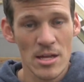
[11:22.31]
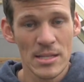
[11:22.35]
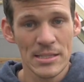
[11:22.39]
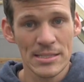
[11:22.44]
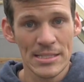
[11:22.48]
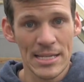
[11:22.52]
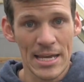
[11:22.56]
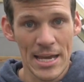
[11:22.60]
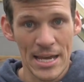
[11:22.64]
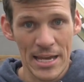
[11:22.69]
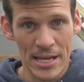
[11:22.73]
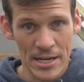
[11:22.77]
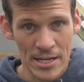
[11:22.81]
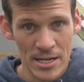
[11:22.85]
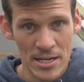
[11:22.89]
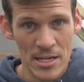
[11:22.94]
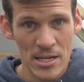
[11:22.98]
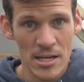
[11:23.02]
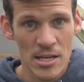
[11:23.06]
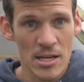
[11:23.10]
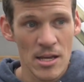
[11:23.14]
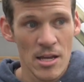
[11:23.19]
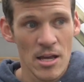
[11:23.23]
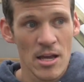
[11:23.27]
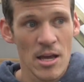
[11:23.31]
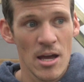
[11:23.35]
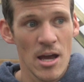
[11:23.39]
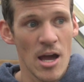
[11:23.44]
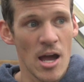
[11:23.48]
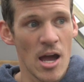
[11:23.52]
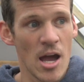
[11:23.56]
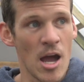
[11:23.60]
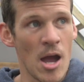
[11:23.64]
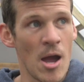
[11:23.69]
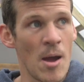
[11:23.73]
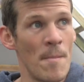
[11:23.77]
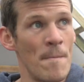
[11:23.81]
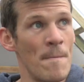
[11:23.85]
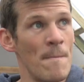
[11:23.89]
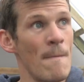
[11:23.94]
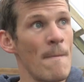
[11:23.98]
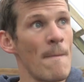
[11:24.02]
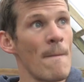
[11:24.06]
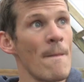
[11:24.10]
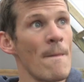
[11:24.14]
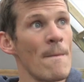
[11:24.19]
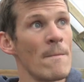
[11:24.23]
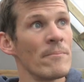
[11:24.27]
10
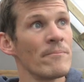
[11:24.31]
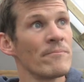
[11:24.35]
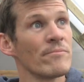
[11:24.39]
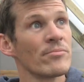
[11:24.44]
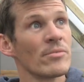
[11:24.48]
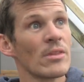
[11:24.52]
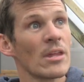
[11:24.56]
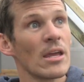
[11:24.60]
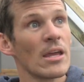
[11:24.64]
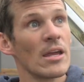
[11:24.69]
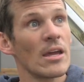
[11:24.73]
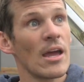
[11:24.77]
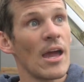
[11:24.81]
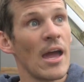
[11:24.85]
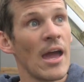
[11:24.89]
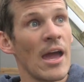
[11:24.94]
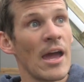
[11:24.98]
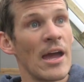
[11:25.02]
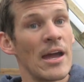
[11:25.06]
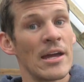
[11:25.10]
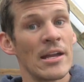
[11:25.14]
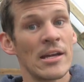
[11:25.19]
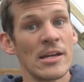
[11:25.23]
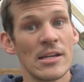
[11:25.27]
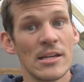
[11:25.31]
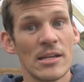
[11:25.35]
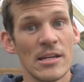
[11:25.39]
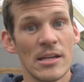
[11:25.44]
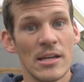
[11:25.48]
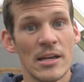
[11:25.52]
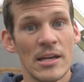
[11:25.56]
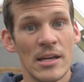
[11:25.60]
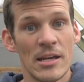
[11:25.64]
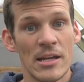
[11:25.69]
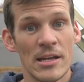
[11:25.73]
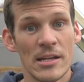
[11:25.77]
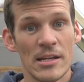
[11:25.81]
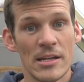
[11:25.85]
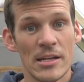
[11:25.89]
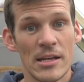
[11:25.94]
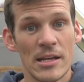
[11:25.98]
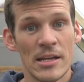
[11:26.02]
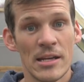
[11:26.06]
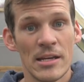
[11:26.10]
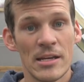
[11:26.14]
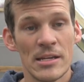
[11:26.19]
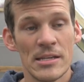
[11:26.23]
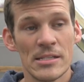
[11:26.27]
and it
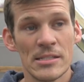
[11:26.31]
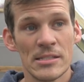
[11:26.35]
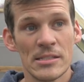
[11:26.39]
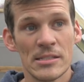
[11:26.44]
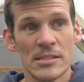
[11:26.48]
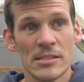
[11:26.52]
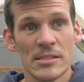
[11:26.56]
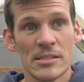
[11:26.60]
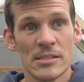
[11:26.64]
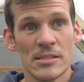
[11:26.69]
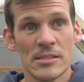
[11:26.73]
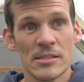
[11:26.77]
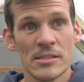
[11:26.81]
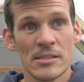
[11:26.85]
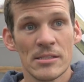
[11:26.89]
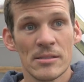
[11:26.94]
is